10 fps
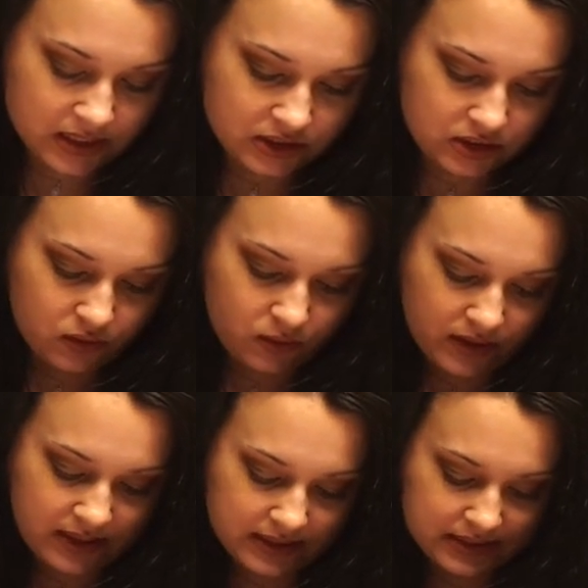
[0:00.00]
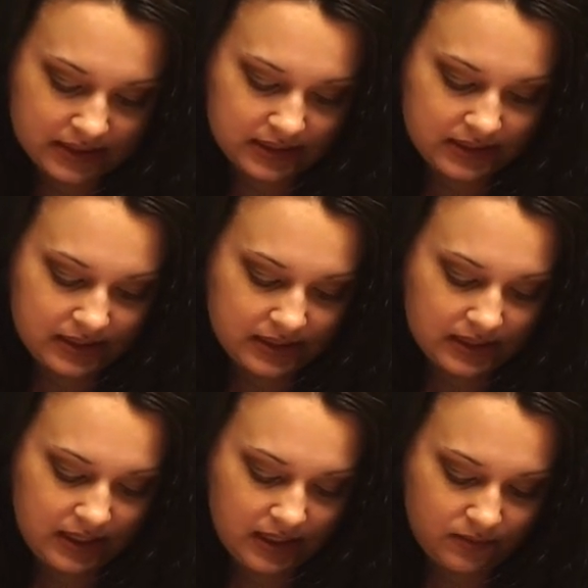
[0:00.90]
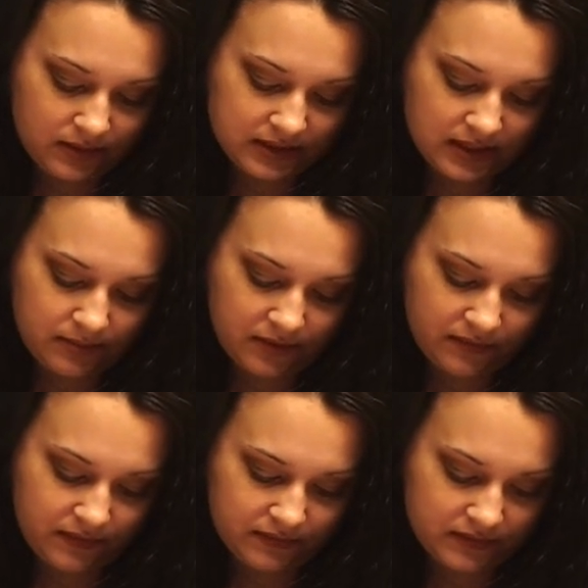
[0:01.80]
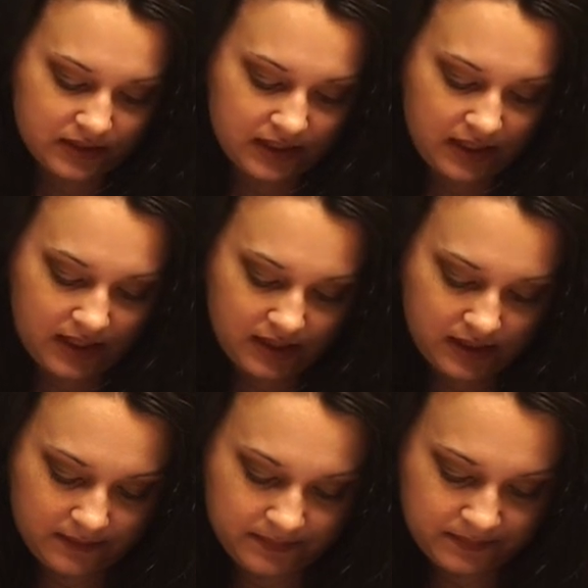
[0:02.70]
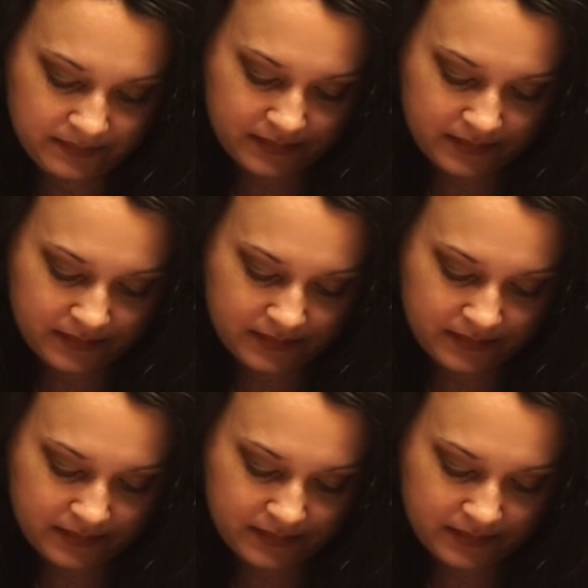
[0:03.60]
So yes, here is number 15.